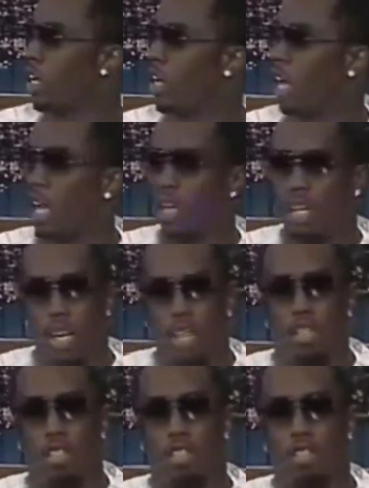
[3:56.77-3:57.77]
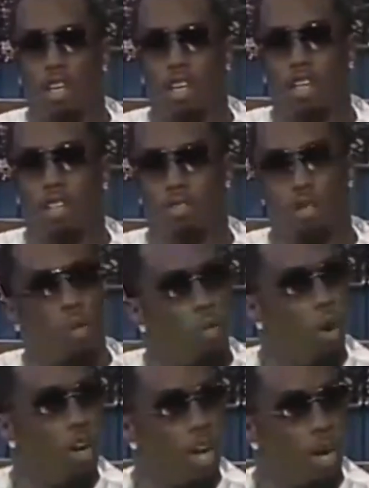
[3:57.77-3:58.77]
a lot of ladies drink
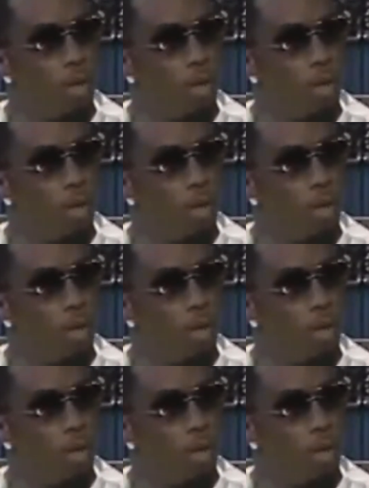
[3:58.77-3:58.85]
water at